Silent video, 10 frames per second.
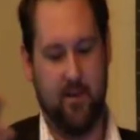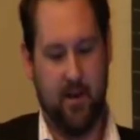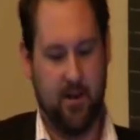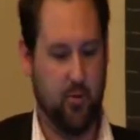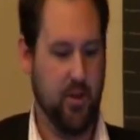
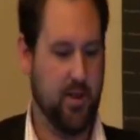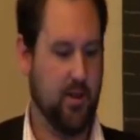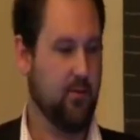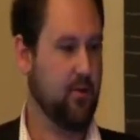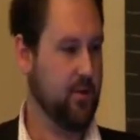via
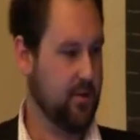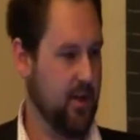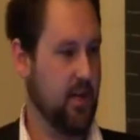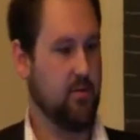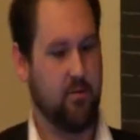Twitter or your
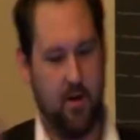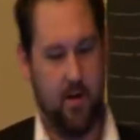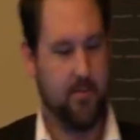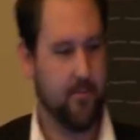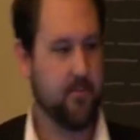schedule
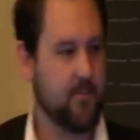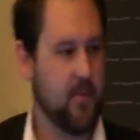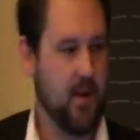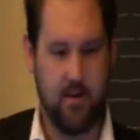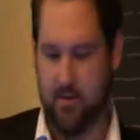
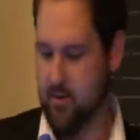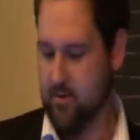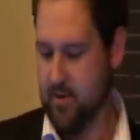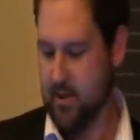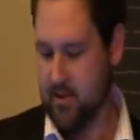and other
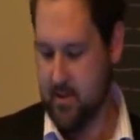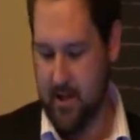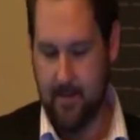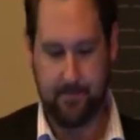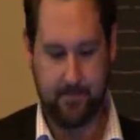tools such
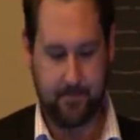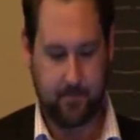as that.